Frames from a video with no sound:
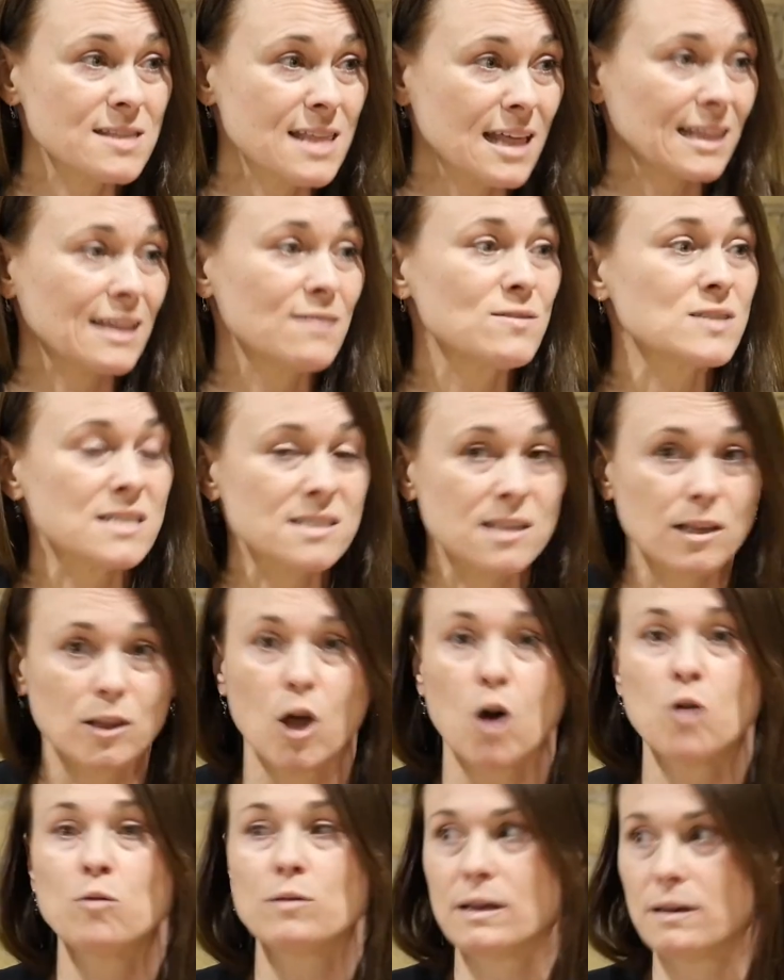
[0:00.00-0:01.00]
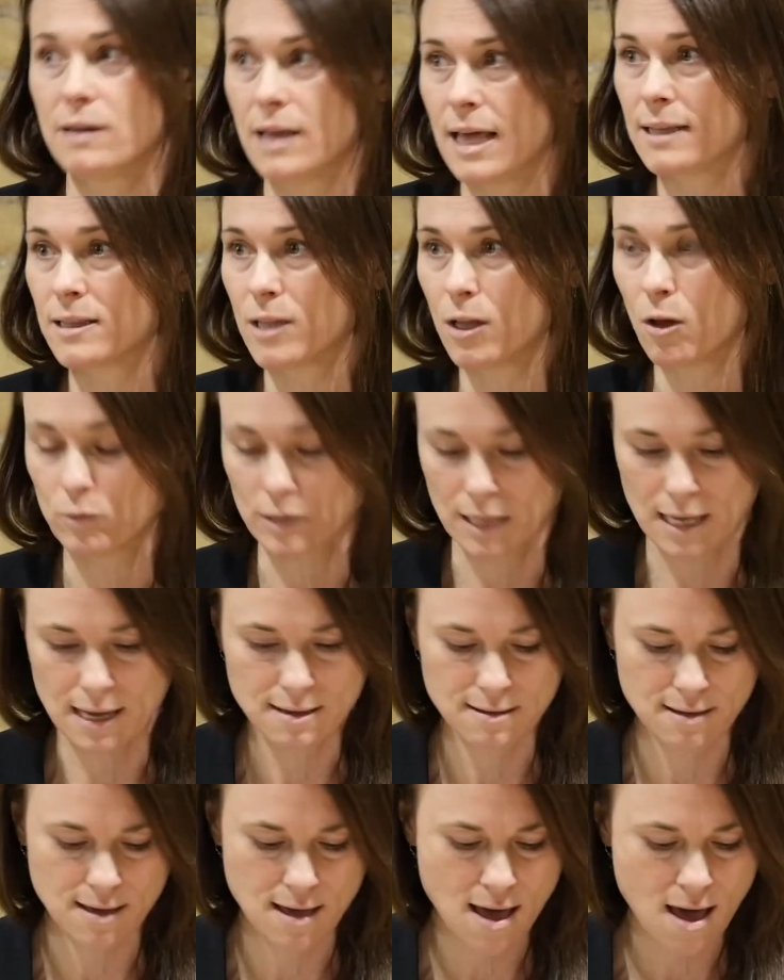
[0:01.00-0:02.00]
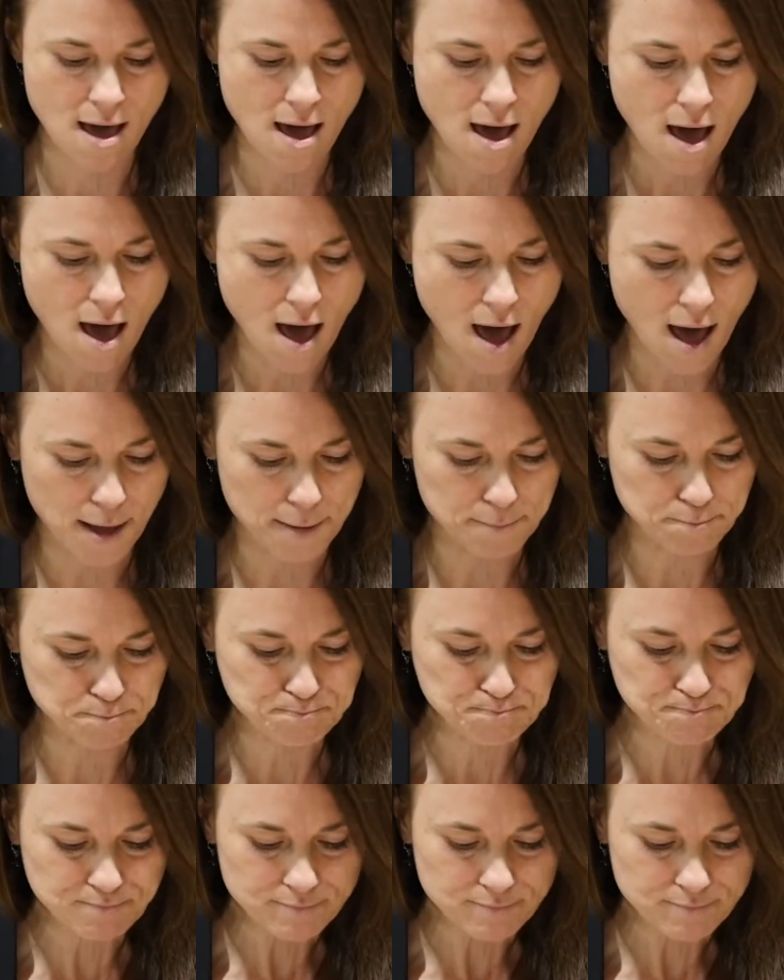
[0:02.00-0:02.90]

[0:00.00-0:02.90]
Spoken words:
that leaves us alone and lonely. And